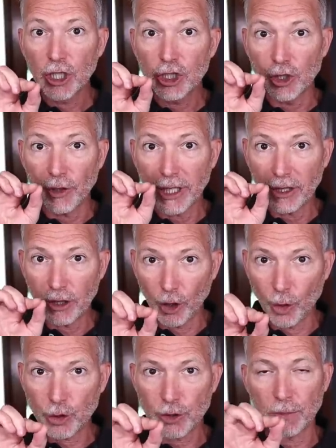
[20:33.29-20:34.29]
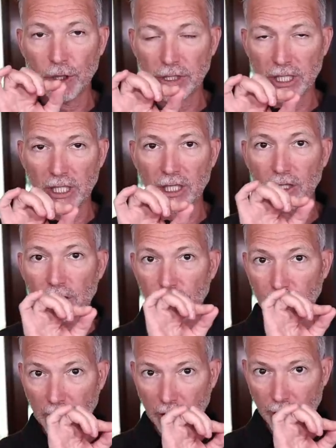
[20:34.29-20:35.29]
during those particular
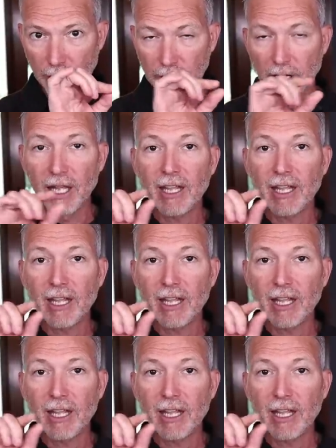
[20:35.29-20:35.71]
years?